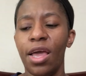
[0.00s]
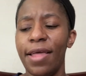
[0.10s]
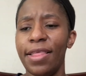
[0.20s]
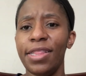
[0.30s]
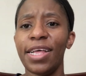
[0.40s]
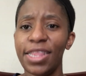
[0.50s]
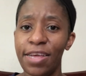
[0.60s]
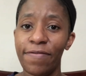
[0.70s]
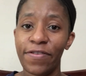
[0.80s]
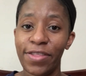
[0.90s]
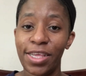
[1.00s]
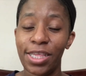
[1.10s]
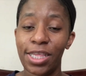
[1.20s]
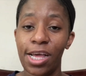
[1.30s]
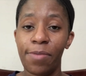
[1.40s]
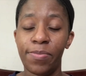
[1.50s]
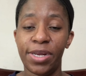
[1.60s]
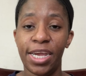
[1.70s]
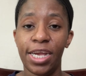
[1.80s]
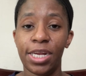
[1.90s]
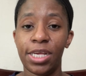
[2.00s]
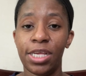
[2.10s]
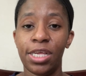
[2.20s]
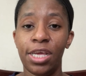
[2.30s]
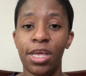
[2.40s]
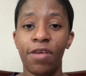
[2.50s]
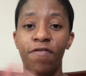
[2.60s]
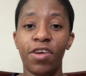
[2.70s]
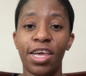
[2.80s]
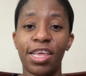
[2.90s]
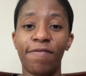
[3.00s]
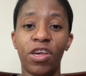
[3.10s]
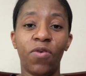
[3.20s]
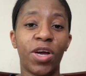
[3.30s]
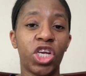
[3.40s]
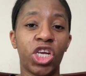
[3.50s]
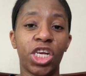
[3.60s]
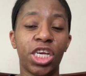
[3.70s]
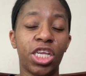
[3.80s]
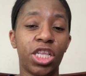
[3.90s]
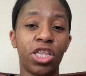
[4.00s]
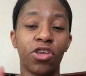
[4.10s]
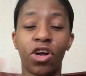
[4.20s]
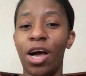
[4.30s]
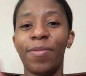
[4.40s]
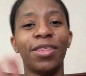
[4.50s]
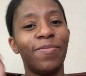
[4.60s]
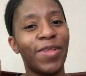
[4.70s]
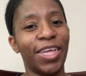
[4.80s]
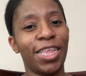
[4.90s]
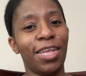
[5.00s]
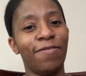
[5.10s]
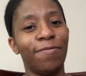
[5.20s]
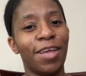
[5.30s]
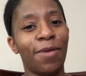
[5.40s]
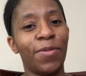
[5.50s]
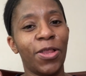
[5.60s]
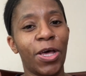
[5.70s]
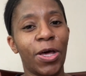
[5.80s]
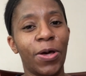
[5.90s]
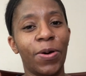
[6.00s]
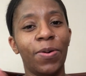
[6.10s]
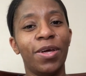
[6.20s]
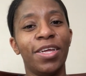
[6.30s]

I think that's it for this update. If you guys have any questions or comments, please leave them down below.